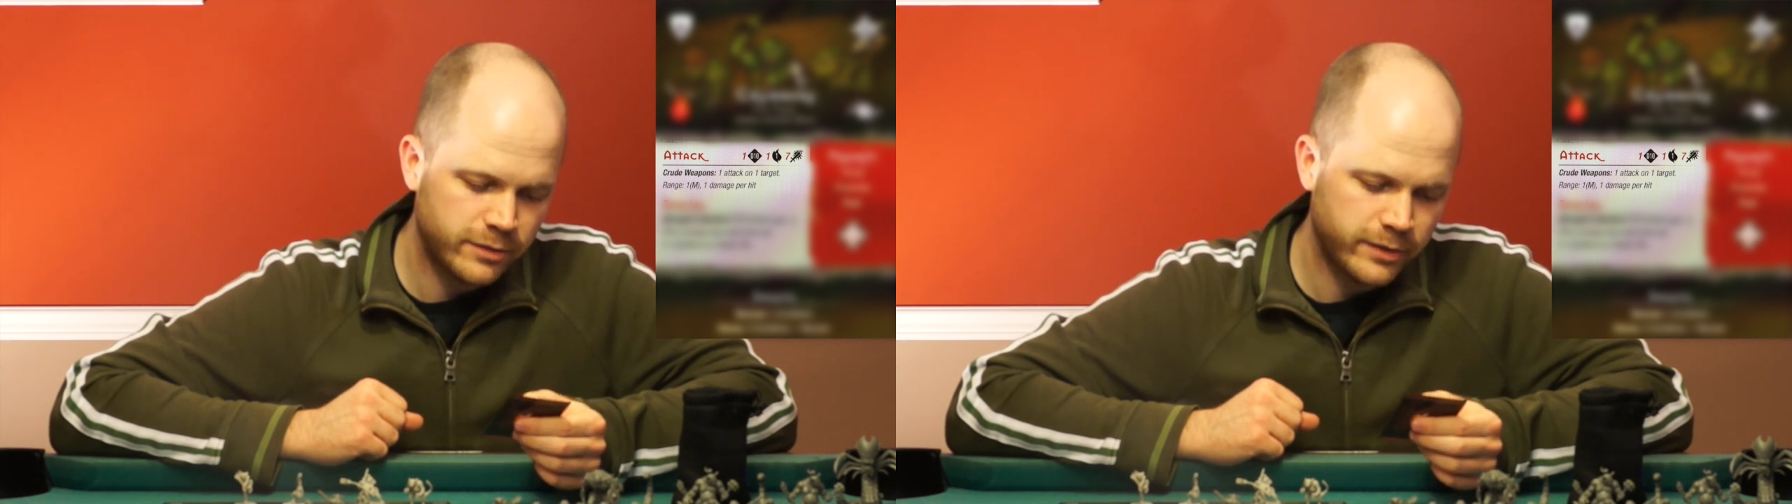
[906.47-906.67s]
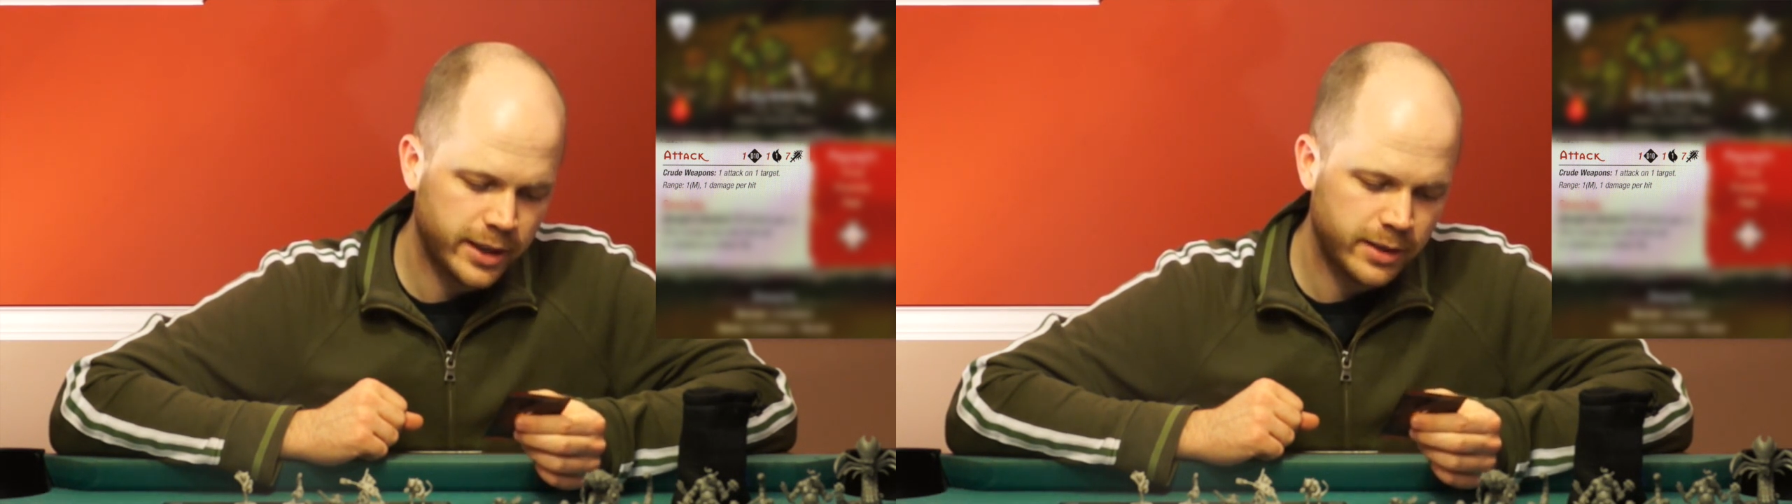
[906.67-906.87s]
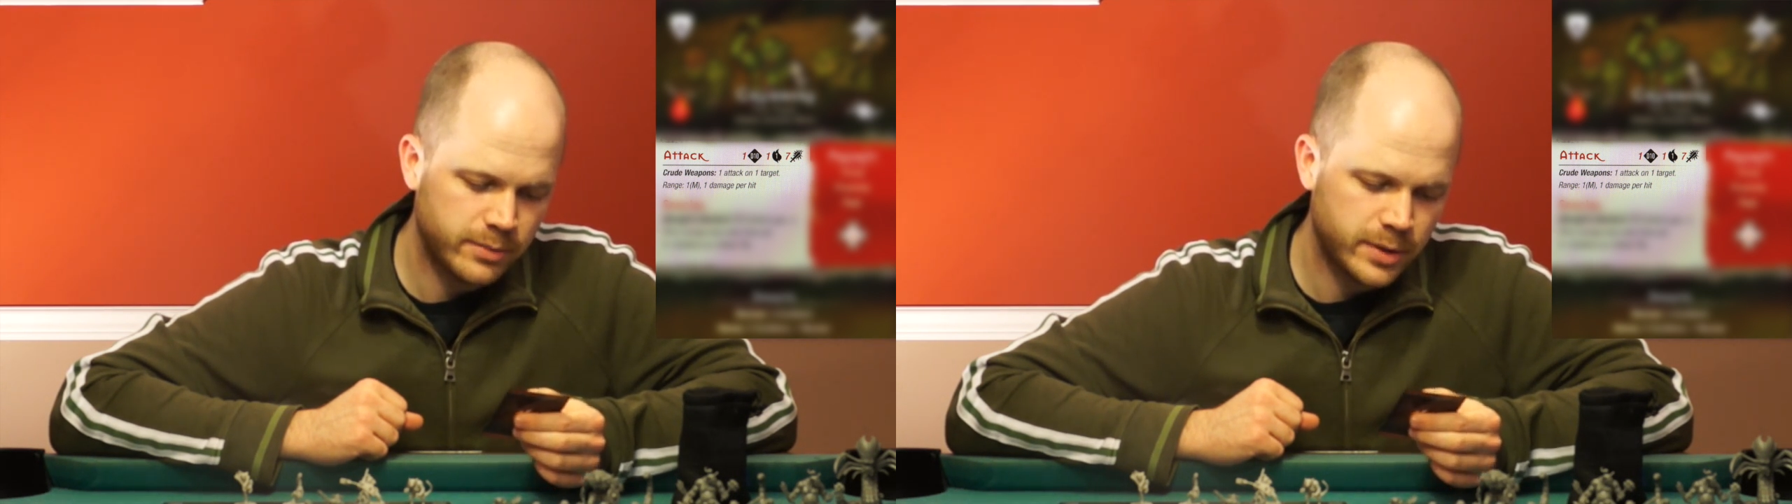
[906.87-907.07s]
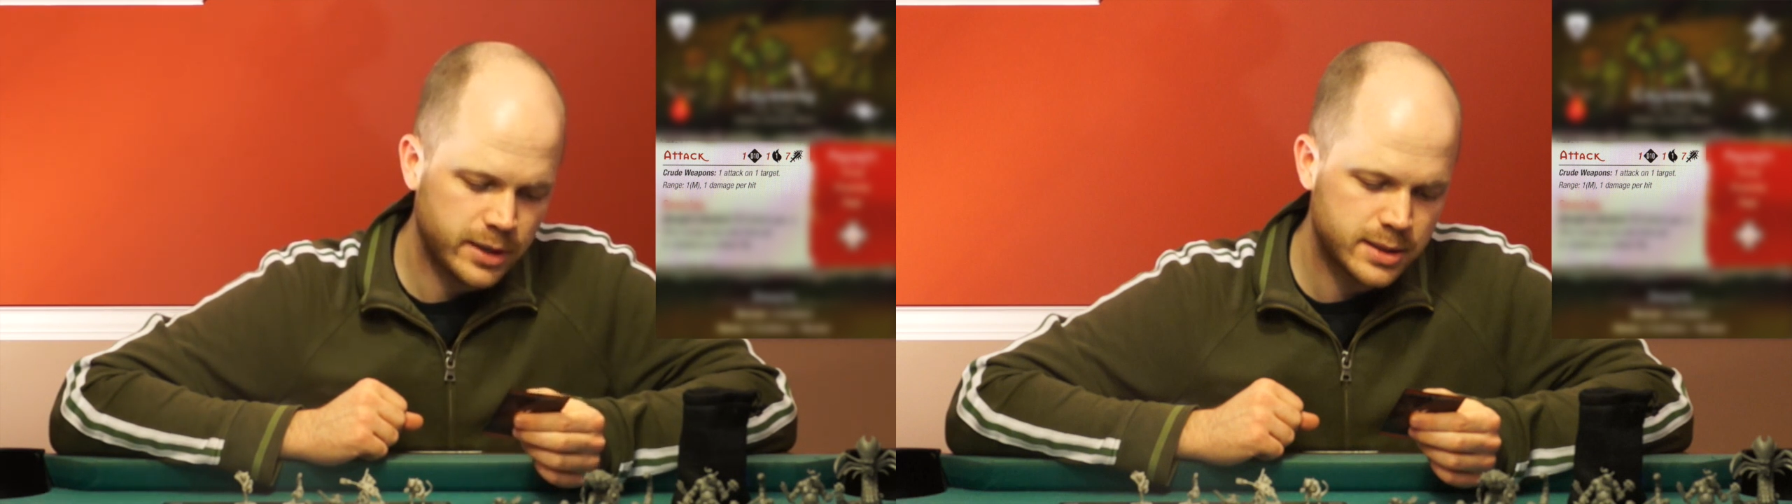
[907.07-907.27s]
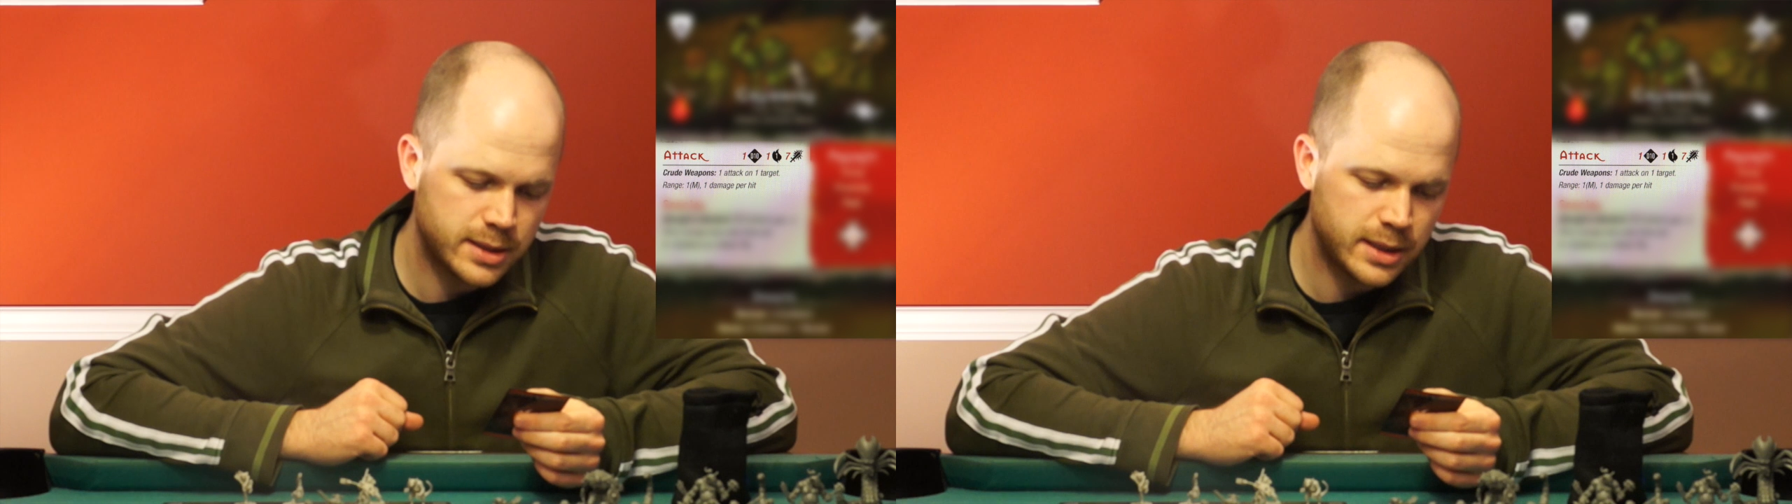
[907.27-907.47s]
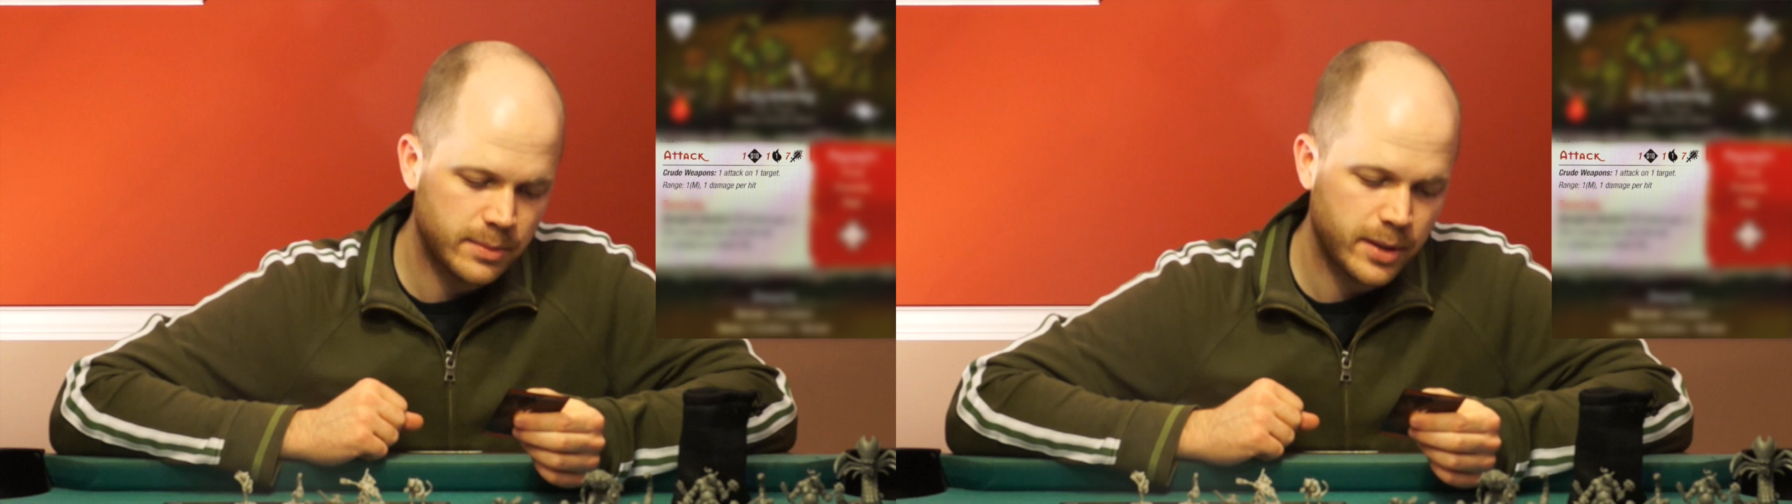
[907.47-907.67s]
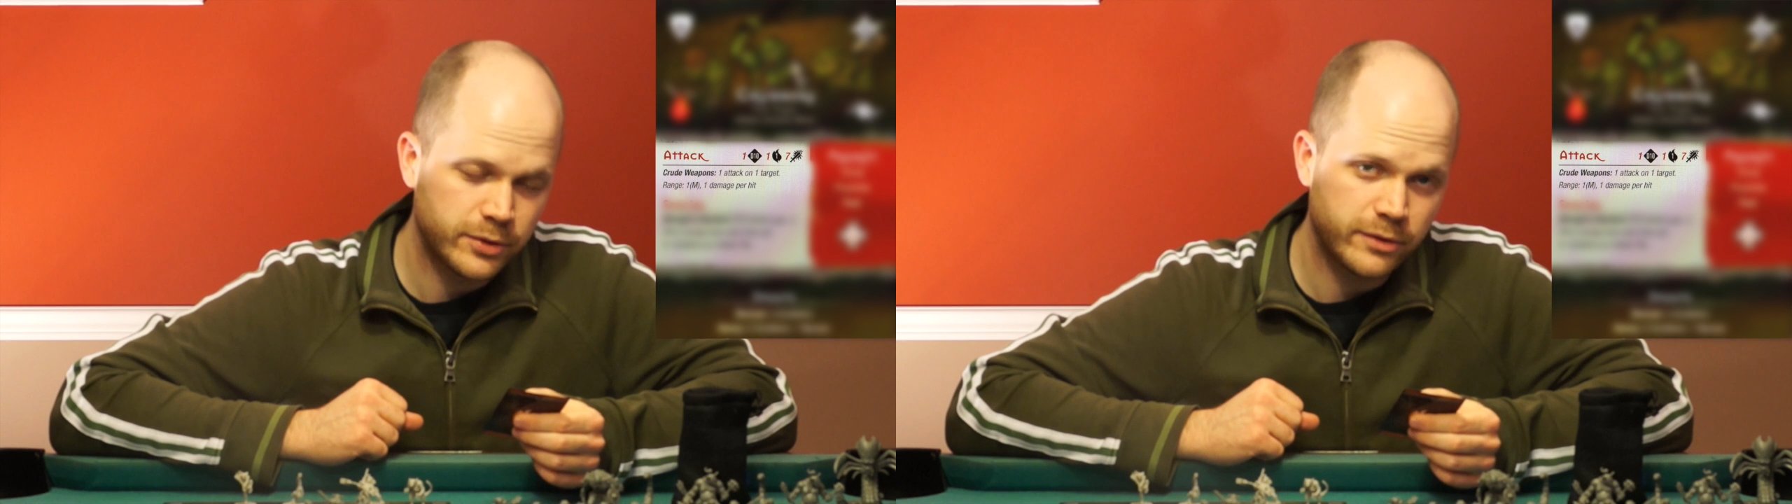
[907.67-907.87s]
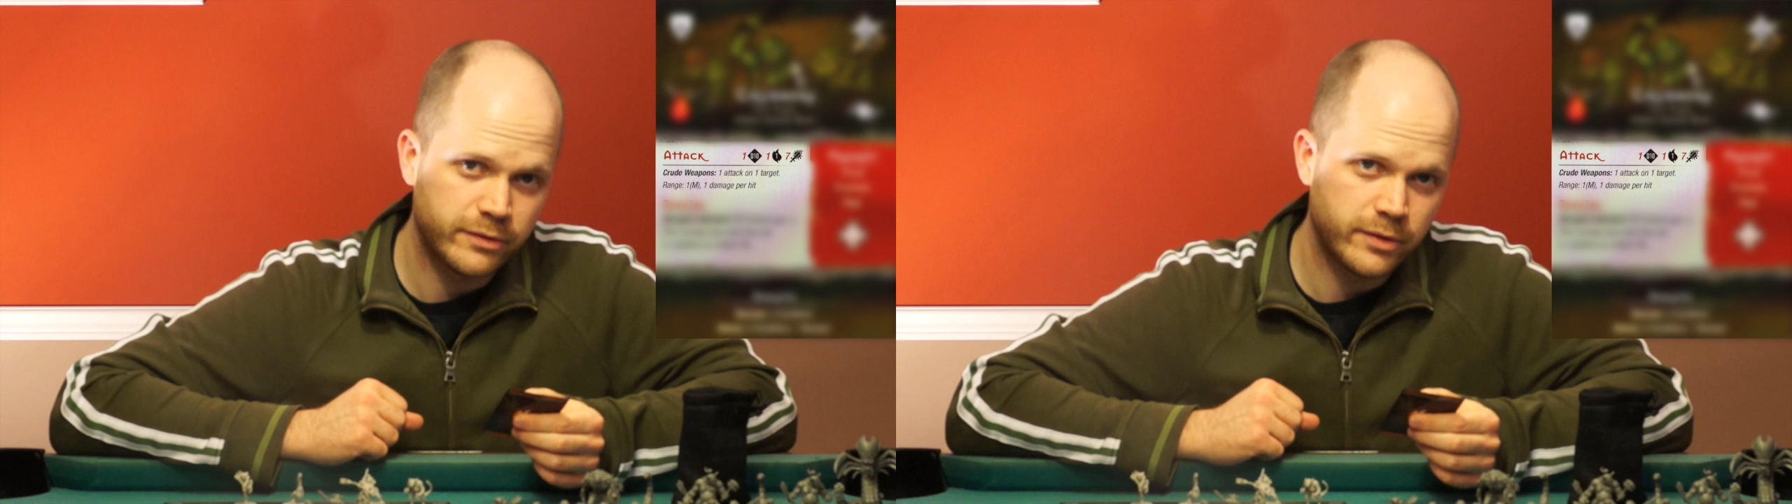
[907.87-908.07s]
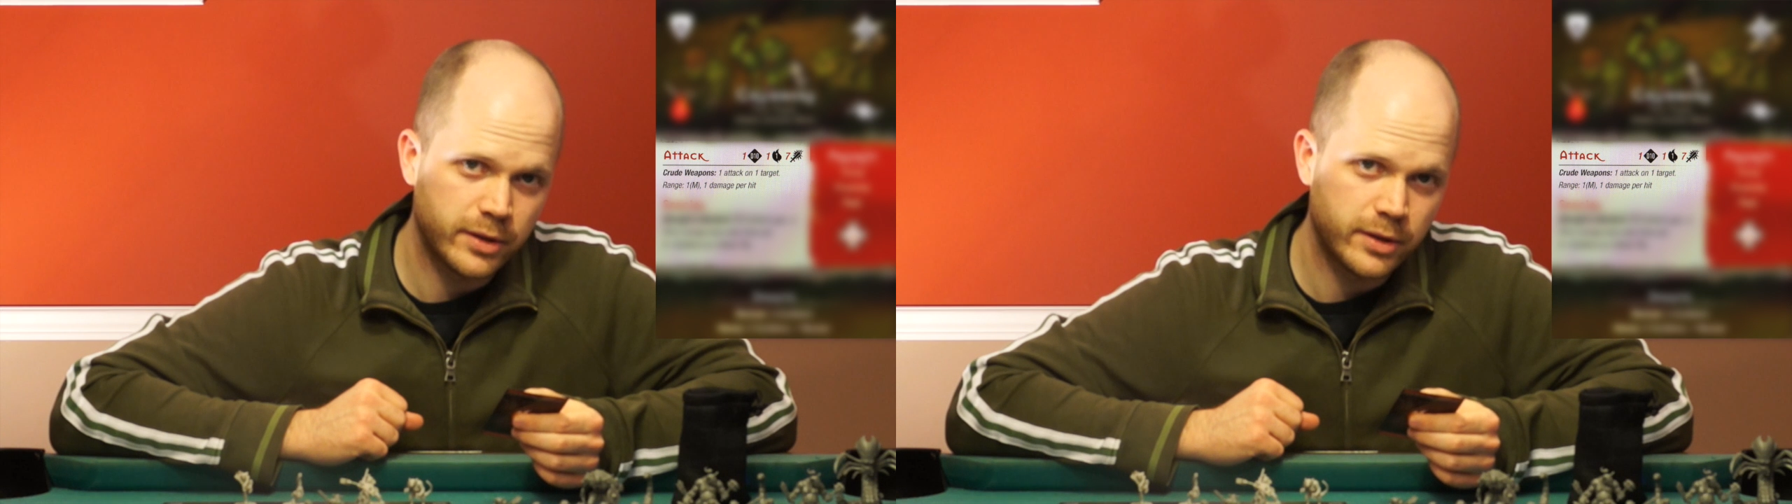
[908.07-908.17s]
flame is the amount of